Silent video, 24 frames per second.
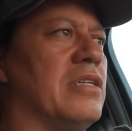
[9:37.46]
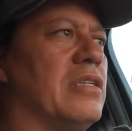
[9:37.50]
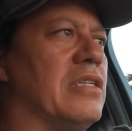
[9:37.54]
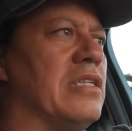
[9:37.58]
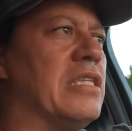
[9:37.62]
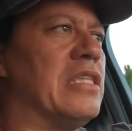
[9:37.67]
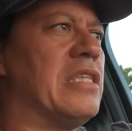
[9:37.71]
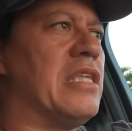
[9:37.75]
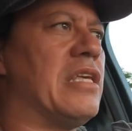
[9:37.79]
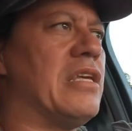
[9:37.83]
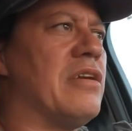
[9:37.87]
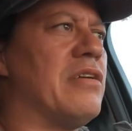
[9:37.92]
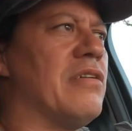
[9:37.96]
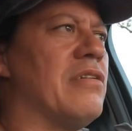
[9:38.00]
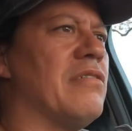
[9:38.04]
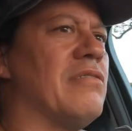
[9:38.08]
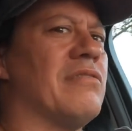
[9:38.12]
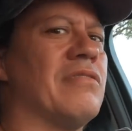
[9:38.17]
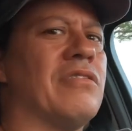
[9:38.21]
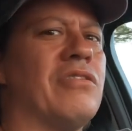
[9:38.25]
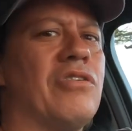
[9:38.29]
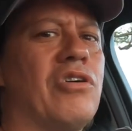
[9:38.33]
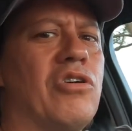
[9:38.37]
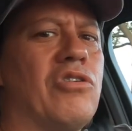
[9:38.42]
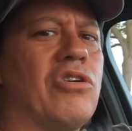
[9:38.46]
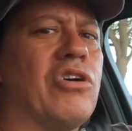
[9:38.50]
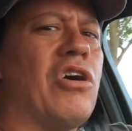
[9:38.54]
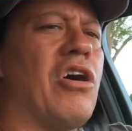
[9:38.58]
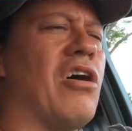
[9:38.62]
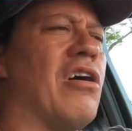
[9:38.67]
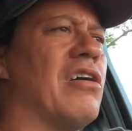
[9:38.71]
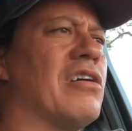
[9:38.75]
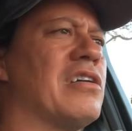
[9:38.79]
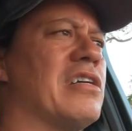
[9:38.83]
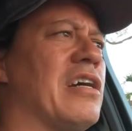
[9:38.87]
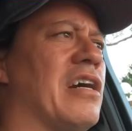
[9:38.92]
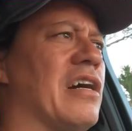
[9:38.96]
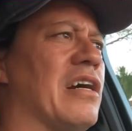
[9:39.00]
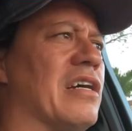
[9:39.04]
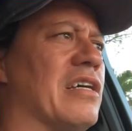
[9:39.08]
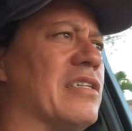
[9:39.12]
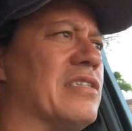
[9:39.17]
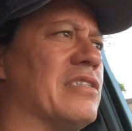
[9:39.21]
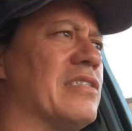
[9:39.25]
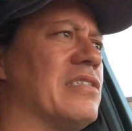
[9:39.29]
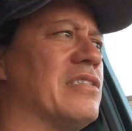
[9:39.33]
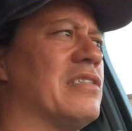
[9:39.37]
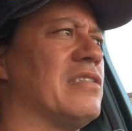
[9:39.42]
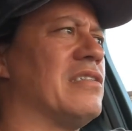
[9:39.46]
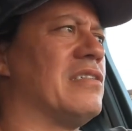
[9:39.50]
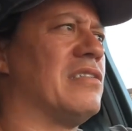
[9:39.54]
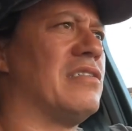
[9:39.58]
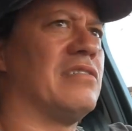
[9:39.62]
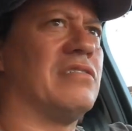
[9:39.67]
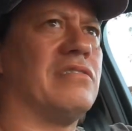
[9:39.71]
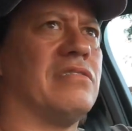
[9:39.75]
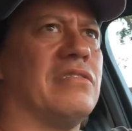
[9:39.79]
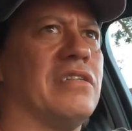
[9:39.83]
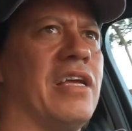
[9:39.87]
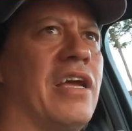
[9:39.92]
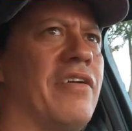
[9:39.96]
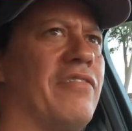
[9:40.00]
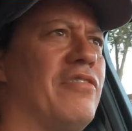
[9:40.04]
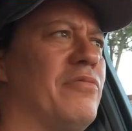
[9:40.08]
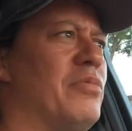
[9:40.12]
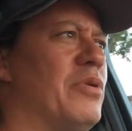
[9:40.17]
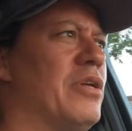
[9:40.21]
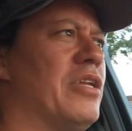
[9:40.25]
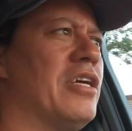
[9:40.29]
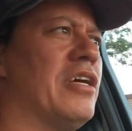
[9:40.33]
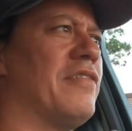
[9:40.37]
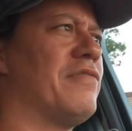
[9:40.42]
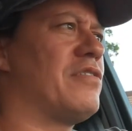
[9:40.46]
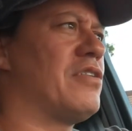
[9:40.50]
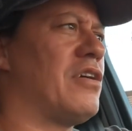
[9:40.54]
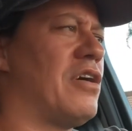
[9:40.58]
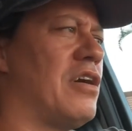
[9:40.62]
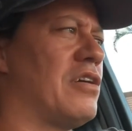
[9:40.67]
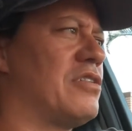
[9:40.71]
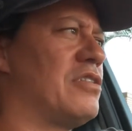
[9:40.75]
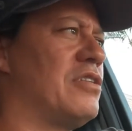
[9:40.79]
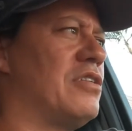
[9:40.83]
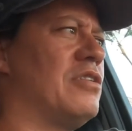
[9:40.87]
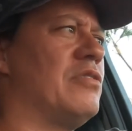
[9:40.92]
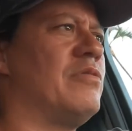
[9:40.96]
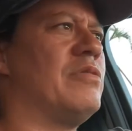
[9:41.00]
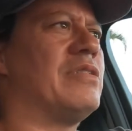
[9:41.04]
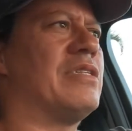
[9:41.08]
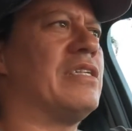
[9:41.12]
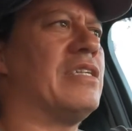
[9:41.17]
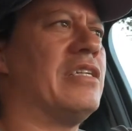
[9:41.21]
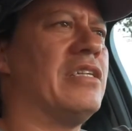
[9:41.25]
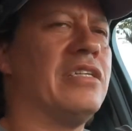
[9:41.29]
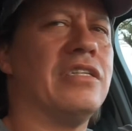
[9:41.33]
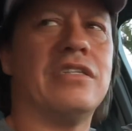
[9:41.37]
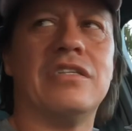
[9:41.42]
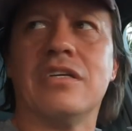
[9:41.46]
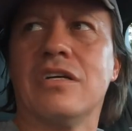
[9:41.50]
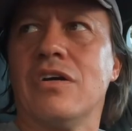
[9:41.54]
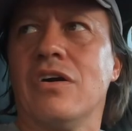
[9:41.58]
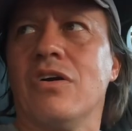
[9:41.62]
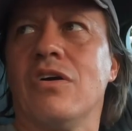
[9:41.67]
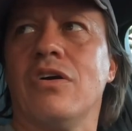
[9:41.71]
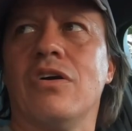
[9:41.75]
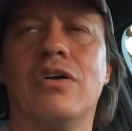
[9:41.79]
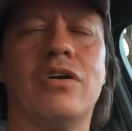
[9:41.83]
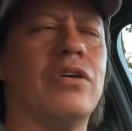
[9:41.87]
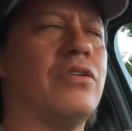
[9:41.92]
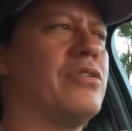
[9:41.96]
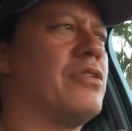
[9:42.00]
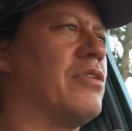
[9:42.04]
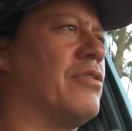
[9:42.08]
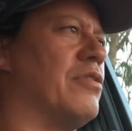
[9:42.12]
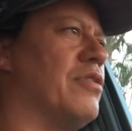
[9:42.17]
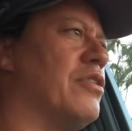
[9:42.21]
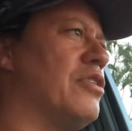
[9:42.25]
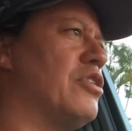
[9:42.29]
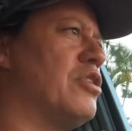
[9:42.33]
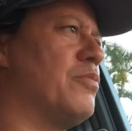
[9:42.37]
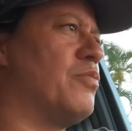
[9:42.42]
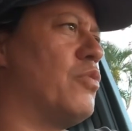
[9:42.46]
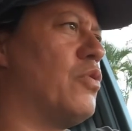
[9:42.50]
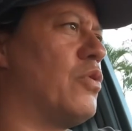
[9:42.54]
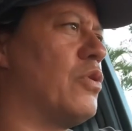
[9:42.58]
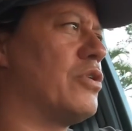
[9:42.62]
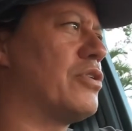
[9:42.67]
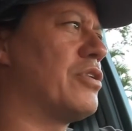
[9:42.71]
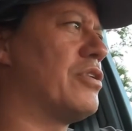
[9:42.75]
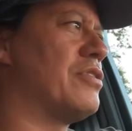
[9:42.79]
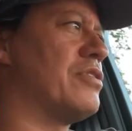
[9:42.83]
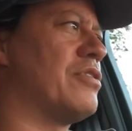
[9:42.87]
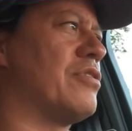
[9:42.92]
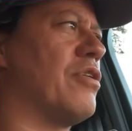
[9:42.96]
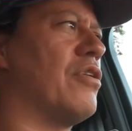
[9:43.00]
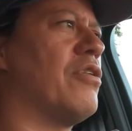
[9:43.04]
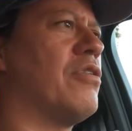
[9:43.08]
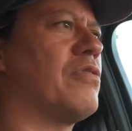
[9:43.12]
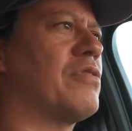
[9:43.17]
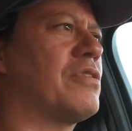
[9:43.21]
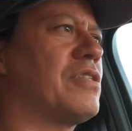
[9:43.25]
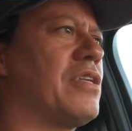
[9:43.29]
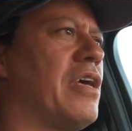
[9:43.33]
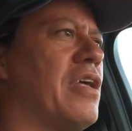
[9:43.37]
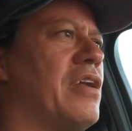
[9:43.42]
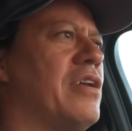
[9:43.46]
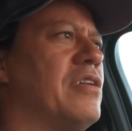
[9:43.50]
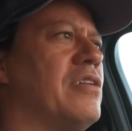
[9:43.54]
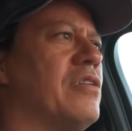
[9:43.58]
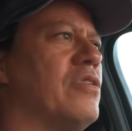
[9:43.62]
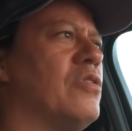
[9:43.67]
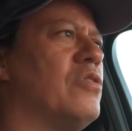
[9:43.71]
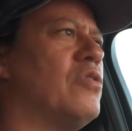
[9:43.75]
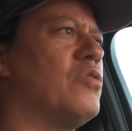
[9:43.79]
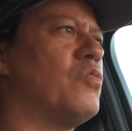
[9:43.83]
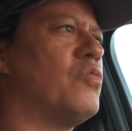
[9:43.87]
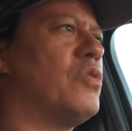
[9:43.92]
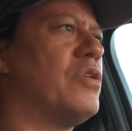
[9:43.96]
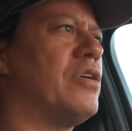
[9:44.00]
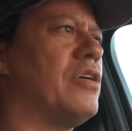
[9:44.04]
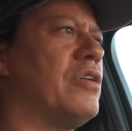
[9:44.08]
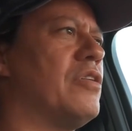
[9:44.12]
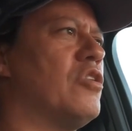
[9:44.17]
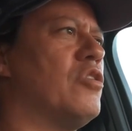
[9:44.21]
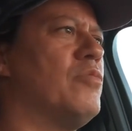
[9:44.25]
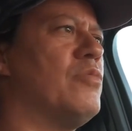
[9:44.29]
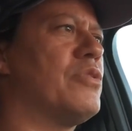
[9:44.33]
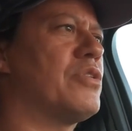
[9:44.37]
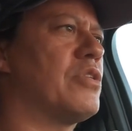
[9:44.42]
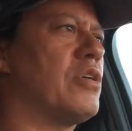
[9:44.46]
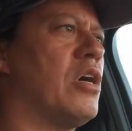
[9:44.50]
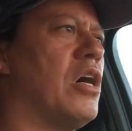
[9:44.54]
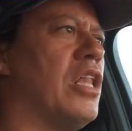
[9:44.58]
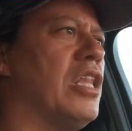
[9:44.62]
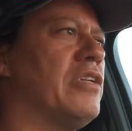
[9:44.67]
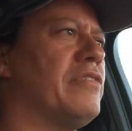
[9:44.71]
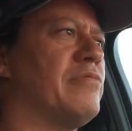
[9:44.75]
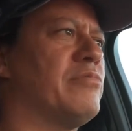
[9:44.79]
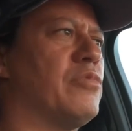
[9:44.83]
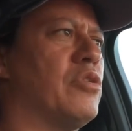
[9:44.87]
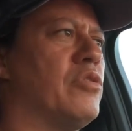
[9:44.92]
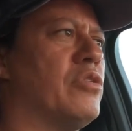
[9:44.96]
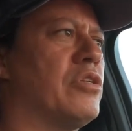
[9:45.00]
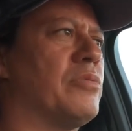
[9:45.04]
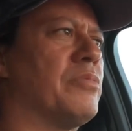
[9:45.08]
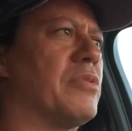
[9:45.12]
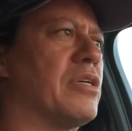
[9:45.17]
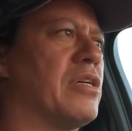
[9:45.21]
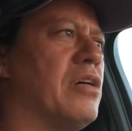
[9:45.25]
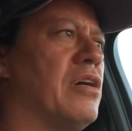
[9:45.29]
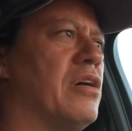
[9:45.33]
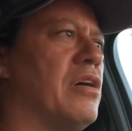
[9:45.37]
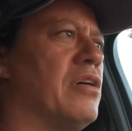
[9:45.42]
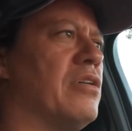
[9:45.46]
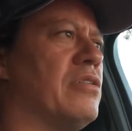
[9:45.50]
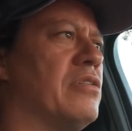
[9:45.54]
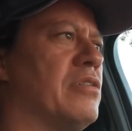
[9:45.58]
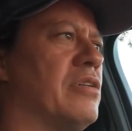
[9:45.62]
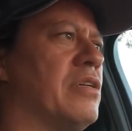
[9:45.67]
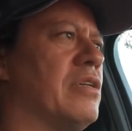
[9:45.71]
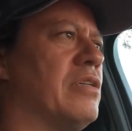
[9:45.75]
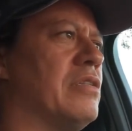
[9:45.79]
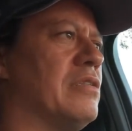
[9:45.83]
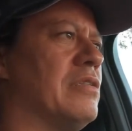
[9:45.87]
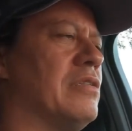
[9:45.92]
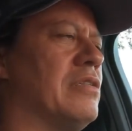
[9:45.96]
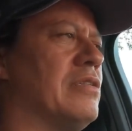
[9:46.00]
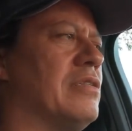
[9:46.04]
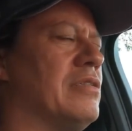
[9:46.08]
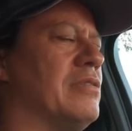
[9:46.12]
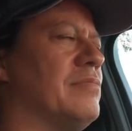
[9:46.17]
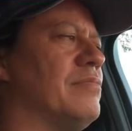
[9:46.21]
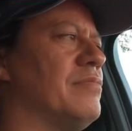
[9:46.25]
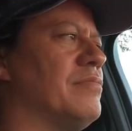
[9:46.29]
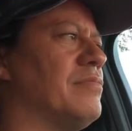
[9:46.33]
They're all car guys. Everybody I've talked to is into cars, they're into Porsches, they're all excited to own one. Almost all of them own a Macan or a